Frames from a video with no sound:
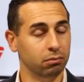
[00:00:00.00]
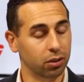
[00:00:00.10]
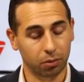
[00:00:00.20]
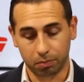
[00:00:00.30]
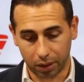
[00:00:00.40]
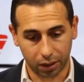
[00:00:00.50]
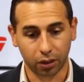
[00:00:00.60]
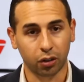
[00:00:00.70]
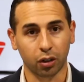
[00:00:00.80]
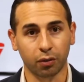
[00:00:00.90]
just being
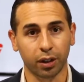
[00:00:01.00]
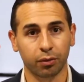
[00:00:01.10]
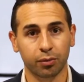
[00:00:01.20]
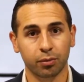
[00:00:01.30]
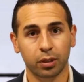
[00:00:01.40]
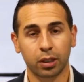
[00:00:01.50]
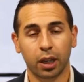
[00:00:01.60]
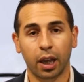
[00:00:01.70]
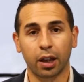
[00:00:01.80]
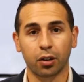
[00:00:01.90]
conservative,
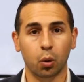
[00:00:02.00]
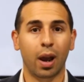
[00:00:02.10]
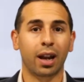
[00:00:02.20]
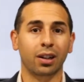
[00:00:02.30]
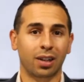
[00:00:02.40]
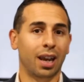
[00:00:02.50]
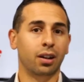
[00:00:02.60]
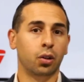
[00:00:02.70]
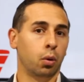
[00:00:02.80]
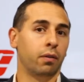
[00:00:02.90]
and you added
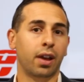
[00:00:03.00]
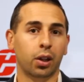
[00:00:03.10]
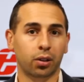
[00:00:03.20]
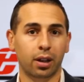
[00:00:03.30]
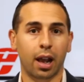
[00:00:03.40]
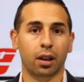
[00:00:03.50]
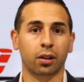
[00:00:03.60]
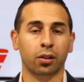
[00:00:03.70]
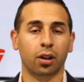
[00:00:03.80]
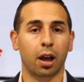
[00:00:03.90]
$10,000 to
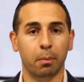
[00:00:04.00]
$12,000 a